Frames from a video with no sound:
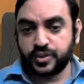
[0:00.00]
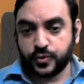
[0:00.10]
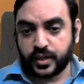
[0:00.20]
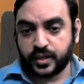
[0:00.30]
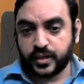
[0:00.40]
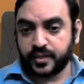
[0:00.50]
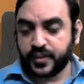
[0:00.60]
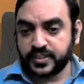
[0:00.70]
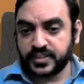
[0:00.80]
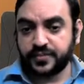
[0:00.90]
1, and
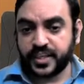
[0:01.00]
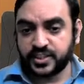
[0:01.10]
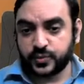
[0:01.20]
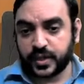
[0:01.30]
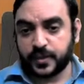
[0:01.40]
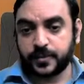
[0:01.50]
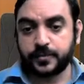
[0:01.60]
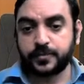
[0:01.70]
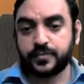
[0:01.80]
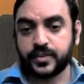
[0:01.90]
5C5 is 1,
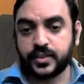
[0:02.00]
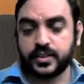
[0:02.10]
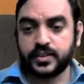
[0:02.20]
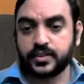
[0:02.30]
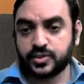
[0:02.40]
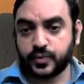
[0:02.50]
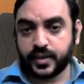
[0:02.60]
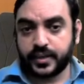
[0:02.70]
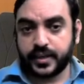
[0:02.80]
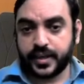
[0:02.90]
this is
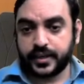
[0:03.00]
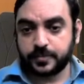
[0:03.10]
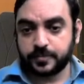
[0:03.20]
28.